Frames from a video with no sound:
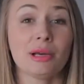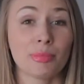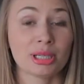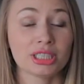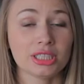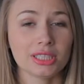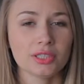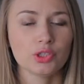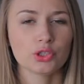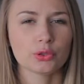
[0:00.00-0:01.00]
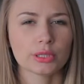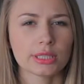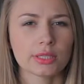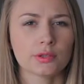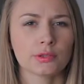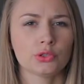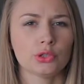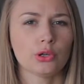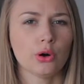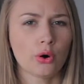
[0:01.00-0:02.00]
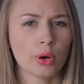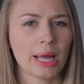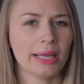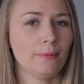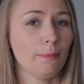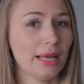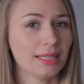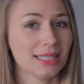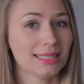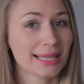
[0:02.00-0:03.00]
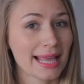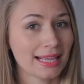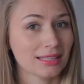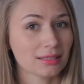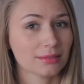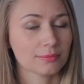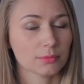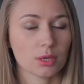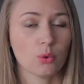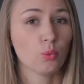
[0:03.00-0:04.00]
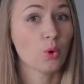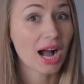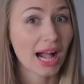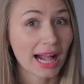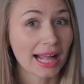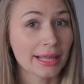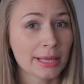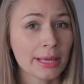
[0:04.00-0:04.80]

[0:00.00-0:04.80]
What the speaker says: But she chooses to go and meditate. Why?